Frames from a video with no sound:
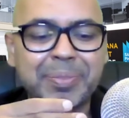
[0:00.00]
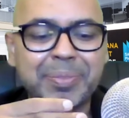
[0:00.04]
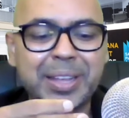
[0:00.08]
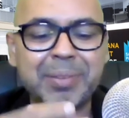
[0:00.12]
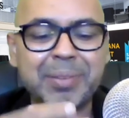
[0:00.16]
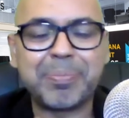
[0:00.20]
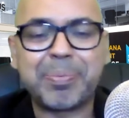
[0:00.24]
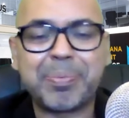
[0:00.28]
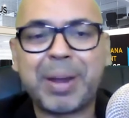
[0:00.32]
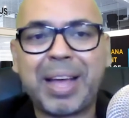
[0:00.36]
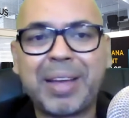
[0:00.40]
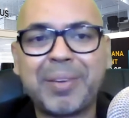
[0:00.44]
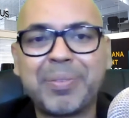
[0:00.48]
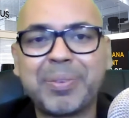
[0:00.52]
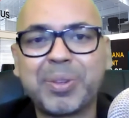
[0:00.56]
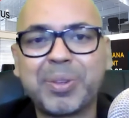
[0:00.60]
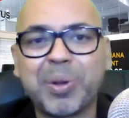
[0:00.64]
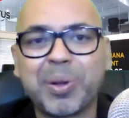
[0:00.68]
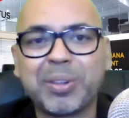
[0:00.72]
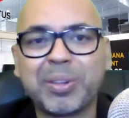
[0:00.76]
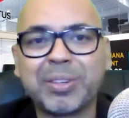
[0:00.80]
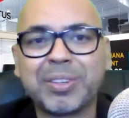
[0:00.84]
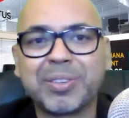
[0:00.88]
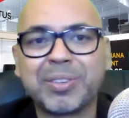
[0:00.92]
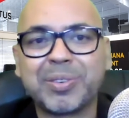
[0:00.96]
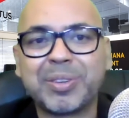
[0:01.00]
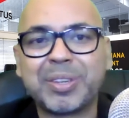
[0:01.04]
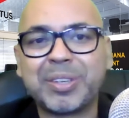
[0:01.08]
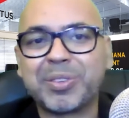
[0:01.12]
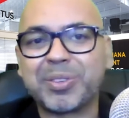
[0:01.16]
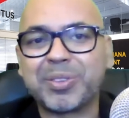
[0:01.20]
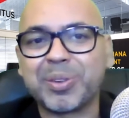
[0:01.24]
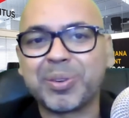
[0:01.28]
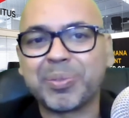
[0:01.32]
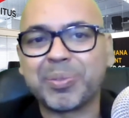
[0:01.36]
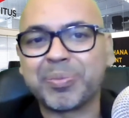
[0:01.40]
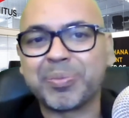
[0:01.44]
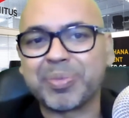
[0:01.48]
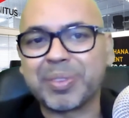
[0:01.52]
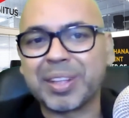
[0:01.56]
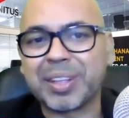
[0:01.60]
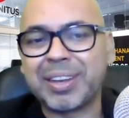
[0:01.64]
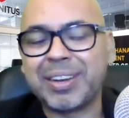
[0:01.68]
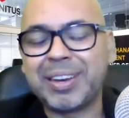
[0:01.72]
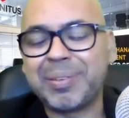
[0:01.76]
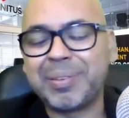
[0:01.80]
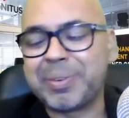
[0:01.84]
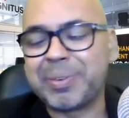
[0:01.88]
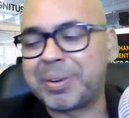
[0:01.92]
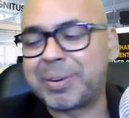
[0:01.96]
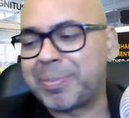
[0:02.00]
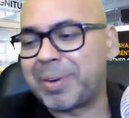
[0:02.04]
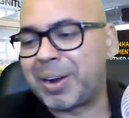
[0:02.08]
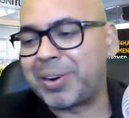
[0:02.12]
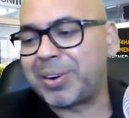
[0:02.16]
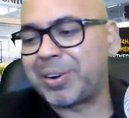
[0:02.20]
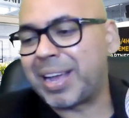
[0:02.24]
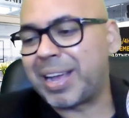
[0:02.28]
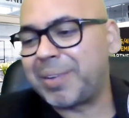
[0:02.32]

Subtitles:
comply with all the three? So a little bit about